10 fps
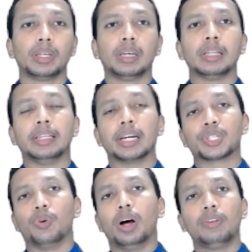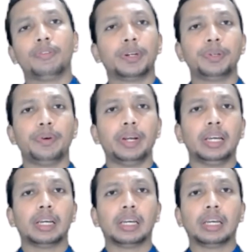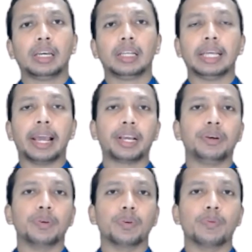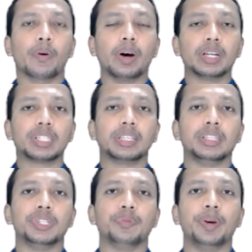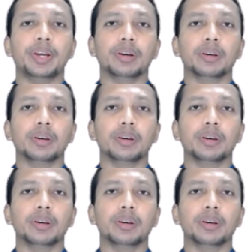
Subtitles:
That's all for today. Thank you for watching this video.